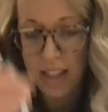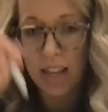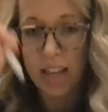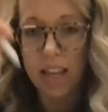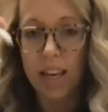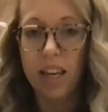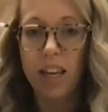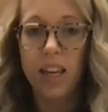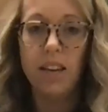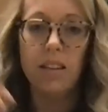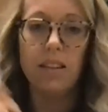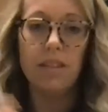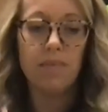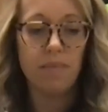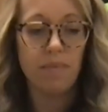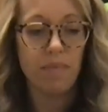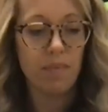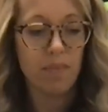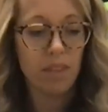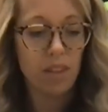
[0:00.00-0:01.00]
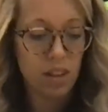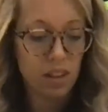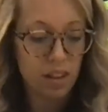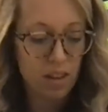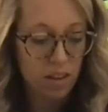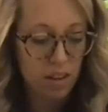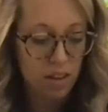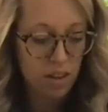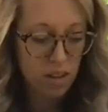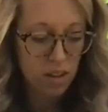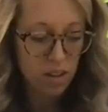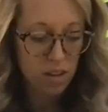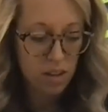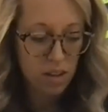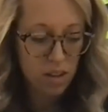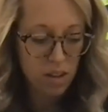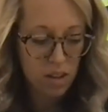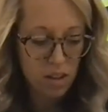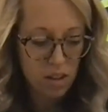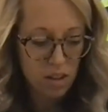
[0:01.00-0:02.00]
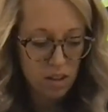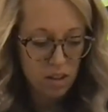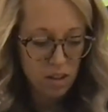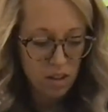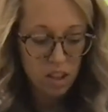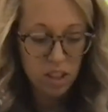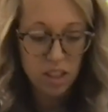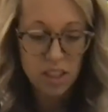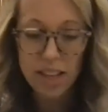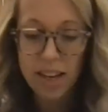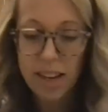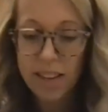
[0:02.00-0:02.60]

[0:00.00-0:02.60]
E. Do you see